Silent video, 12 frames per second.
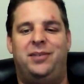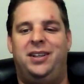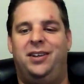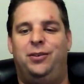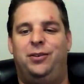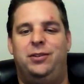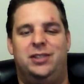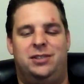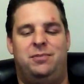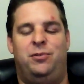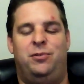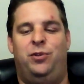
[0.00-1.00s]
we
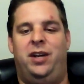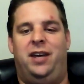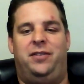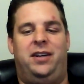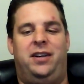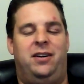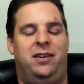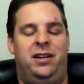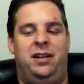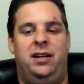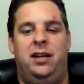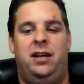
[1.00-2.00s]
just went out there
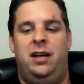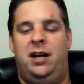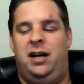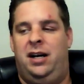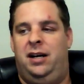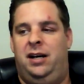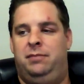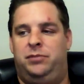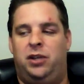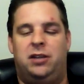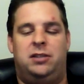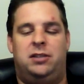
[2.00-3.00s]
and
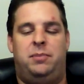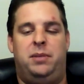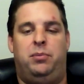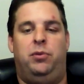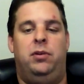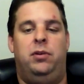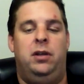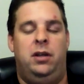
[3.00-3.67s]
talked to people.